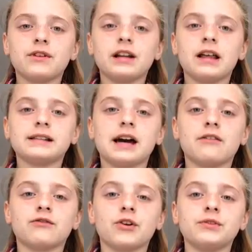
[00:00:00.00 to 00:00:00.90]
realise
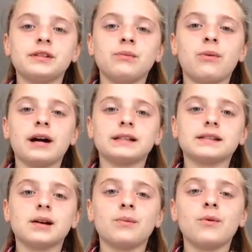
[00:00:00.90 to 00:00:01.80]
that Rosie went
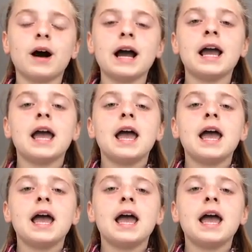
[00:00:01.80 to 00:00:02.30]
somewhere